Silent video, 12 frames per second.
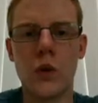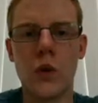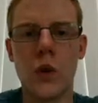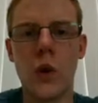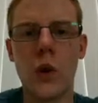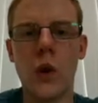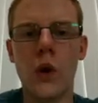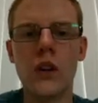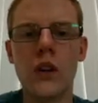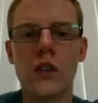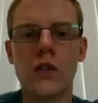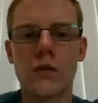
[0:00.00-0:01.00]
or
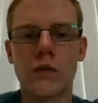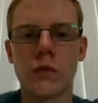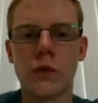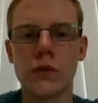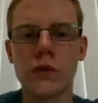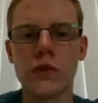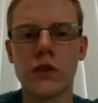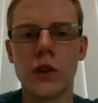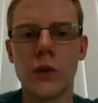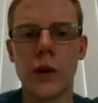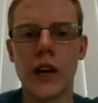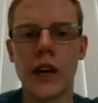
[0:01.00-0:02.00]
rules
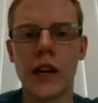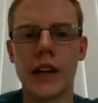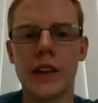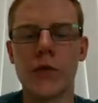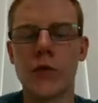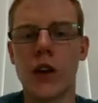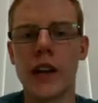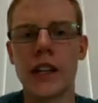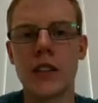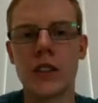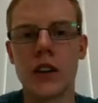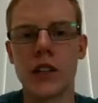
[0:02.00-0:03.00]
where the
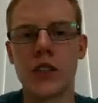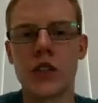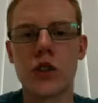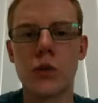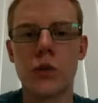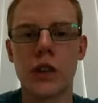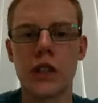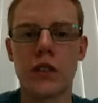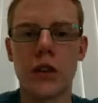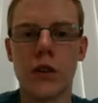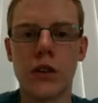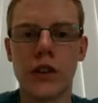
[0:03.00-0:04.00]
right-hand side is
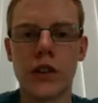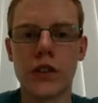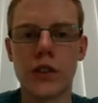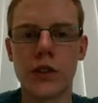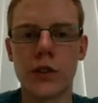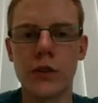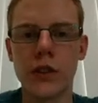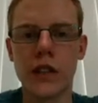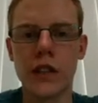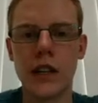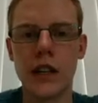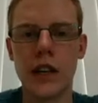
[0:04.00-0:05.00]
longer than 2,
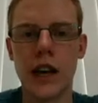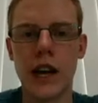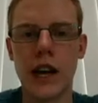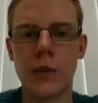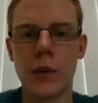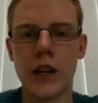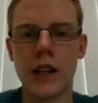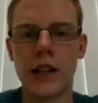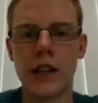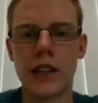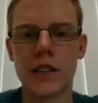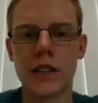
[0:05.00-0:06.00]
and where
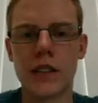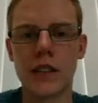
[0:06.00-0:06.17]
there's